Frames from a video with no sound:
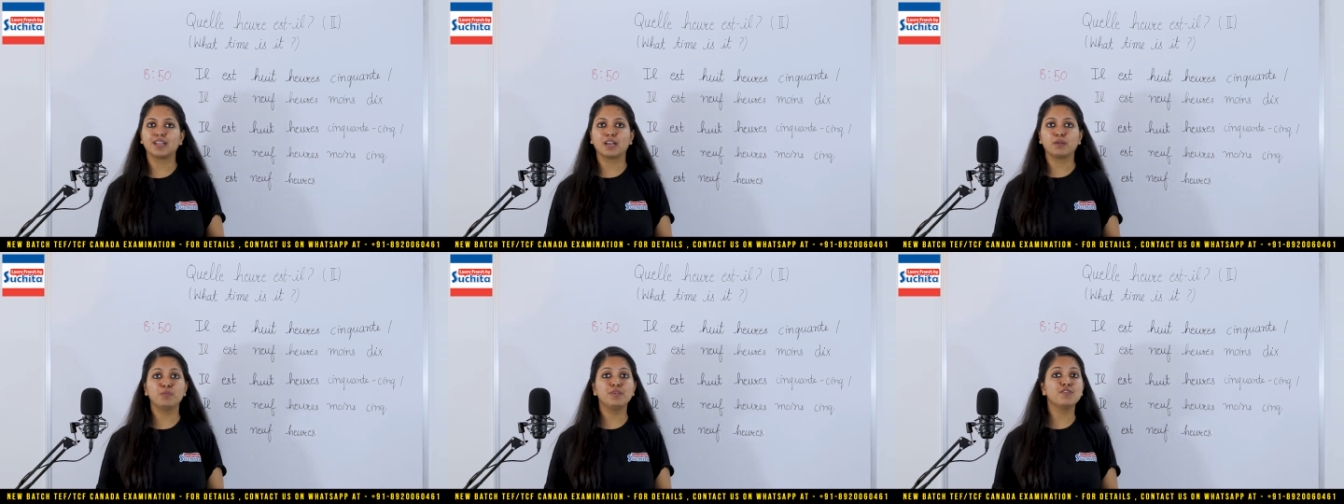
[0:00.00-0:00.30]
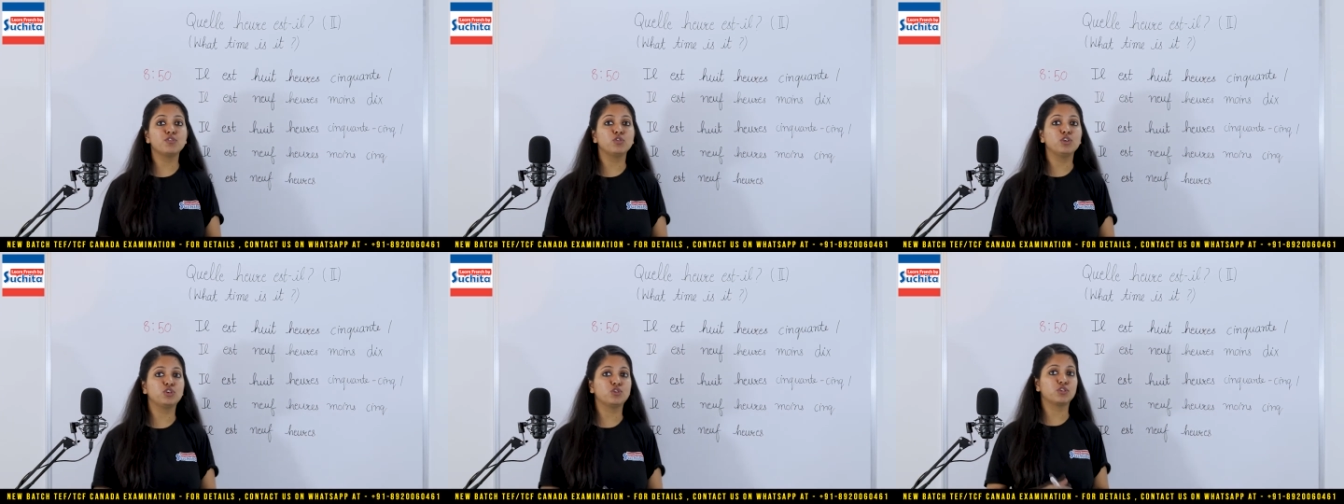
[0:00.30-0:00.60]
That
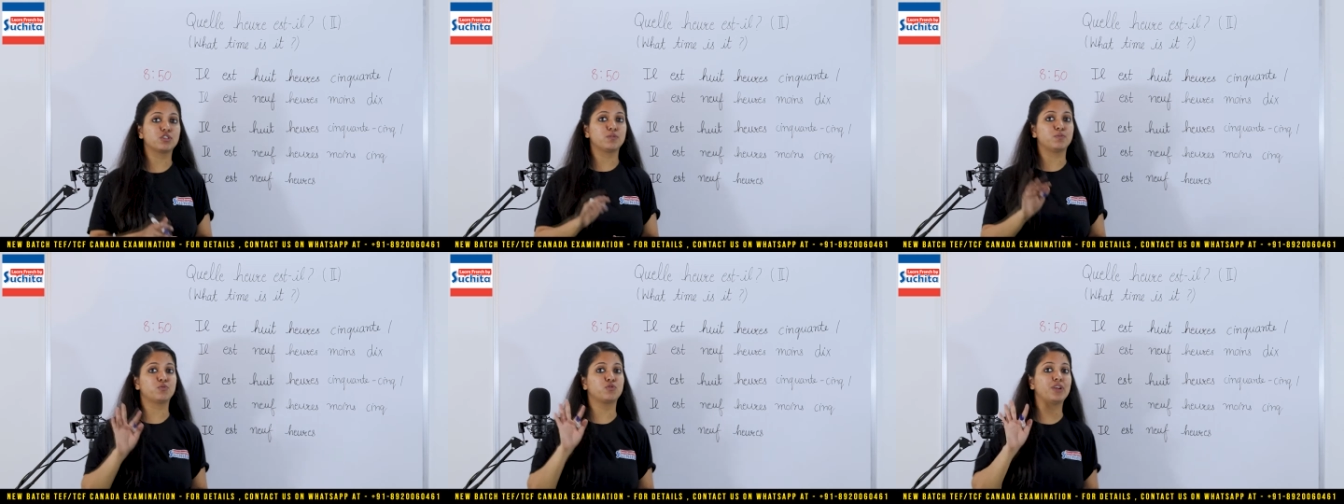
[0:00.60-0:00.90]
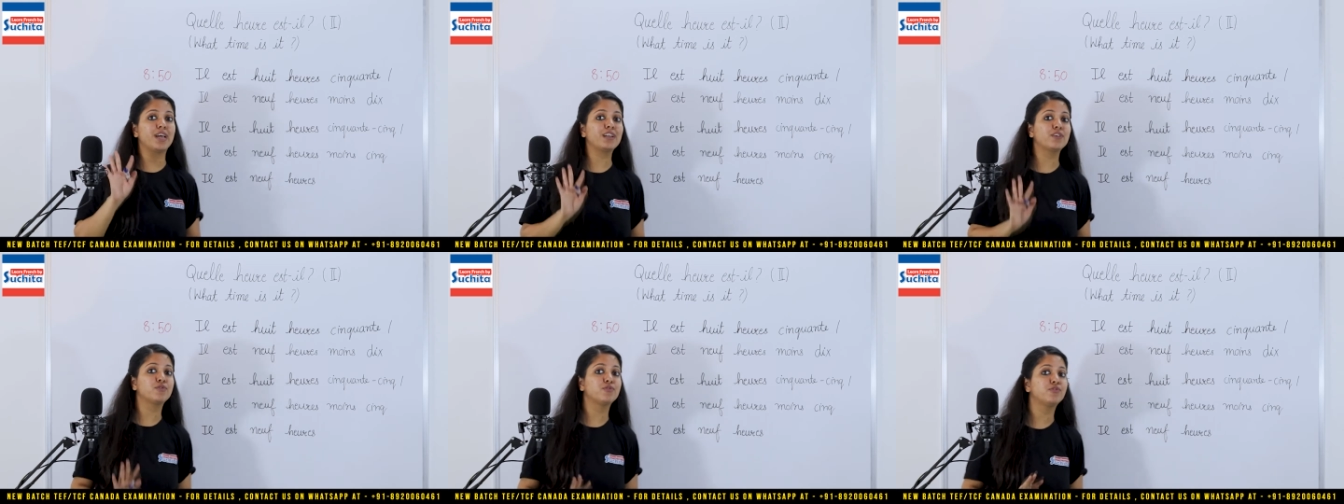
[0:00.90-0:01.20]
means you need to
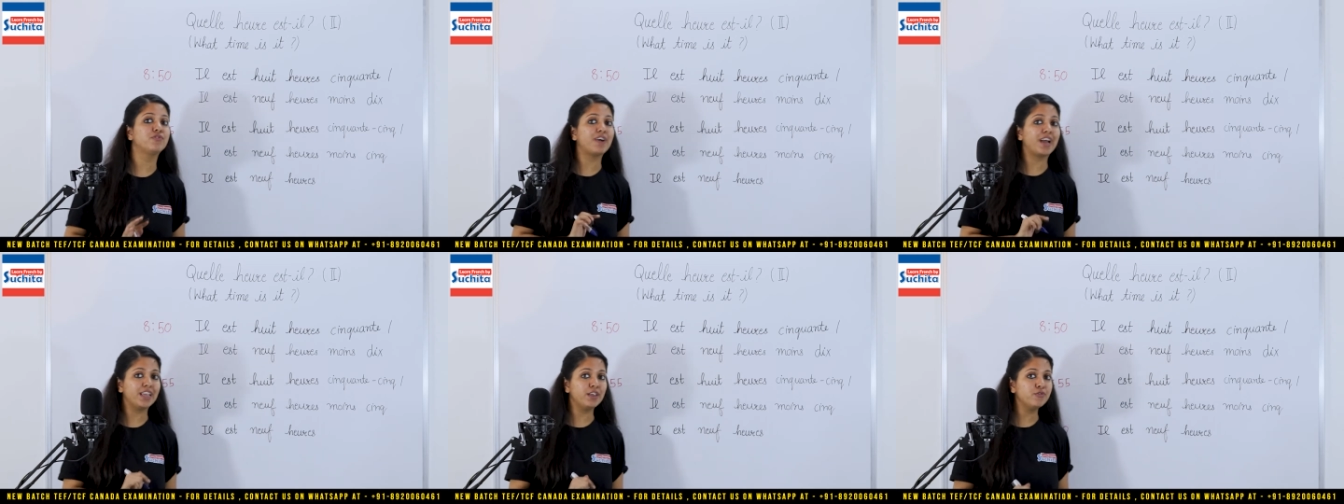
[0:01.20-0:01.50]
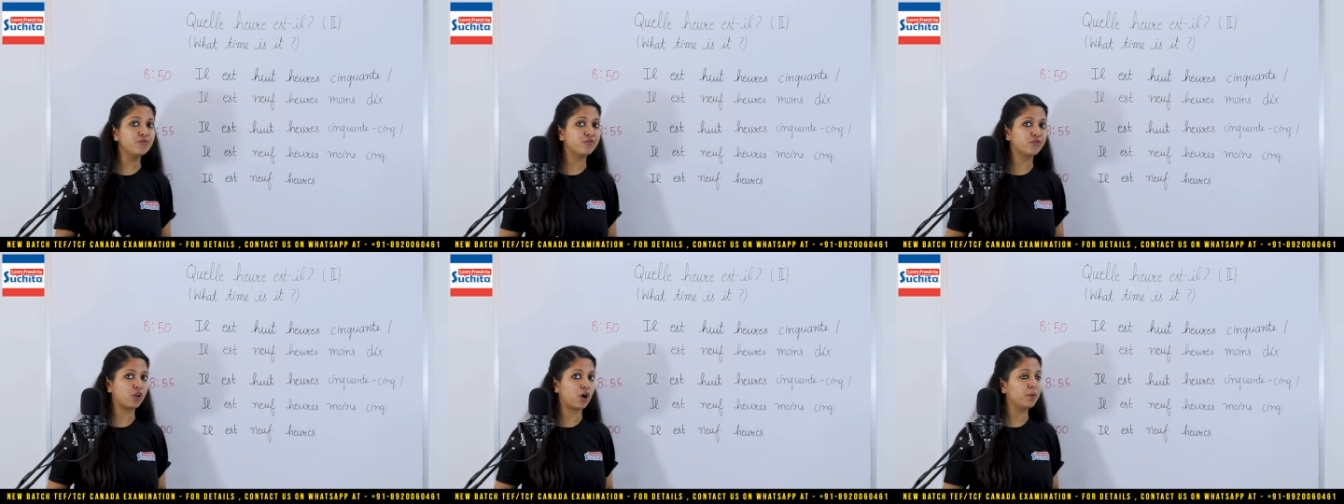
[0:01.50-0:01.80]
subtract
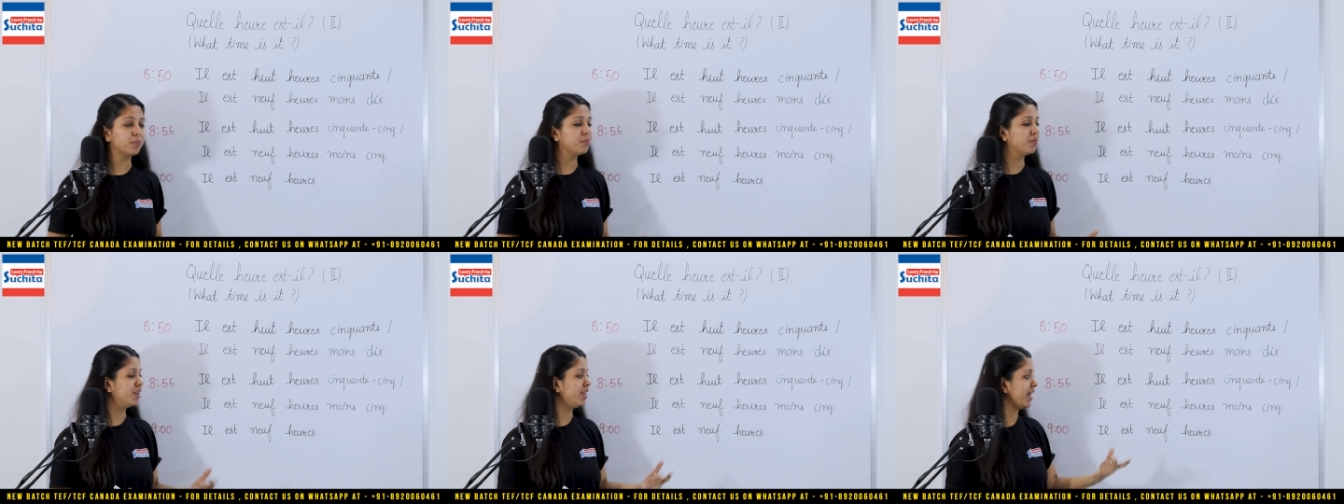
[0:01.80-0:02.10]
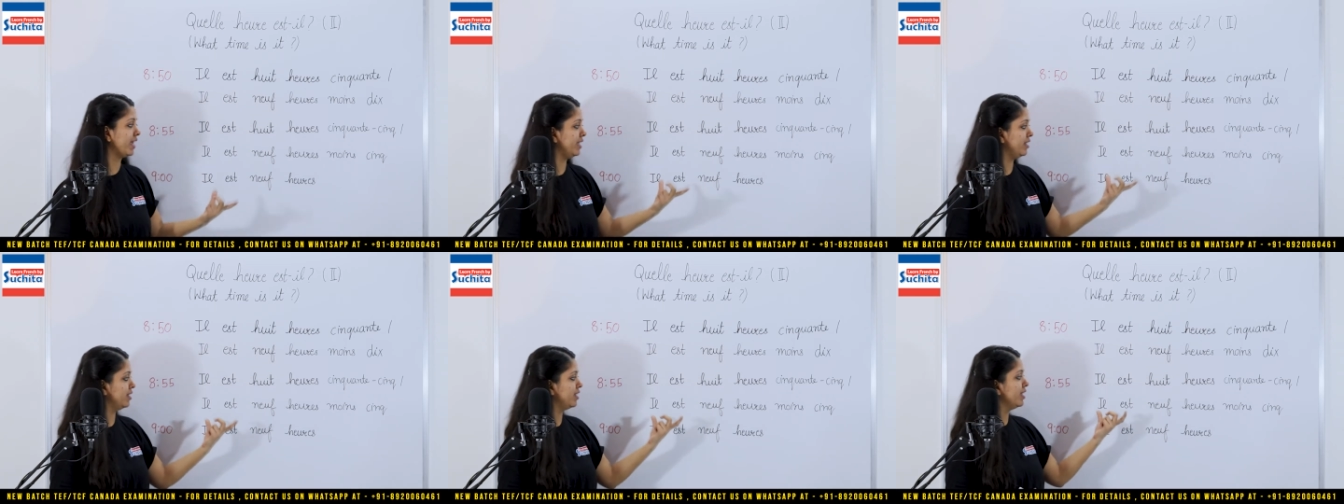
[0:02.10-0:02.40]
5 from
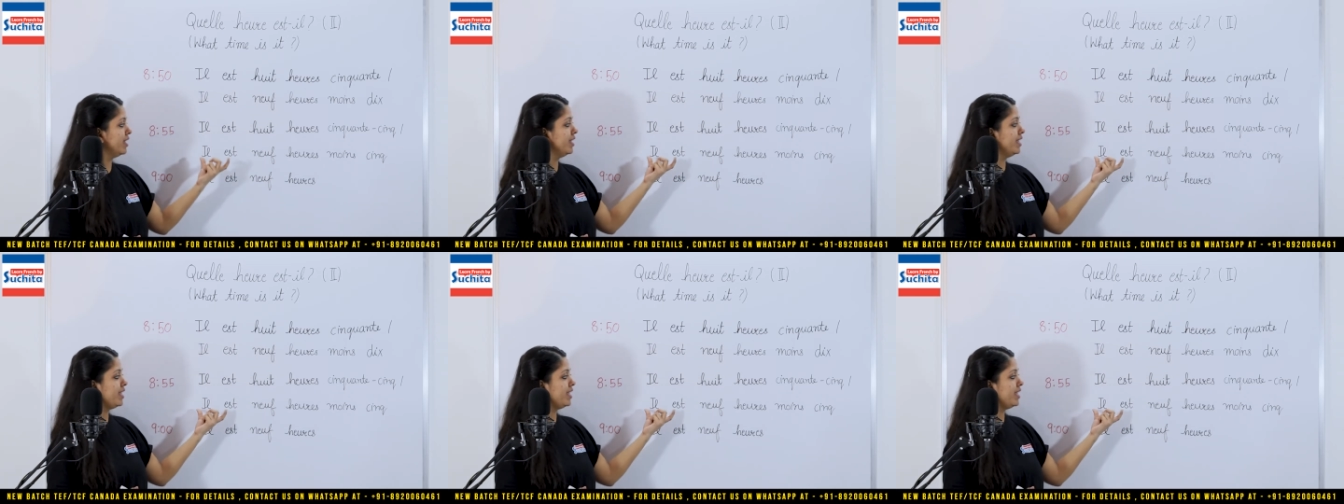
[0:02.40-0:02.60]
9.